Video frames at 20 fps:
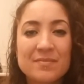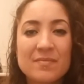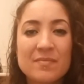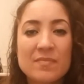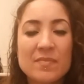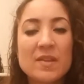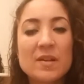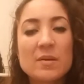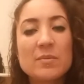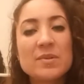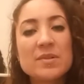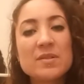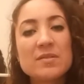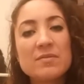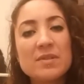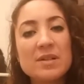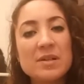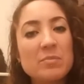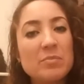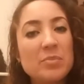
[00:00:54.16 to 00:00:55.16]
There wasn't
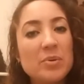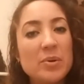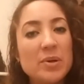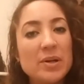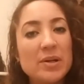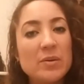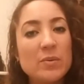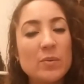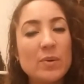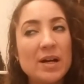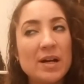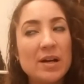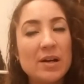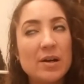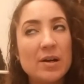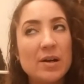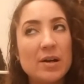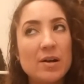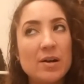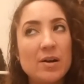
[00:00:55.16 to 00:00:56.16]
really a point
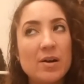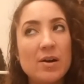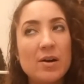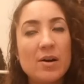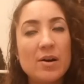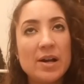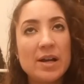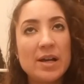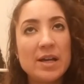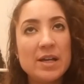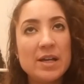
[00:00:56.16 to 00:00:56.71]
where I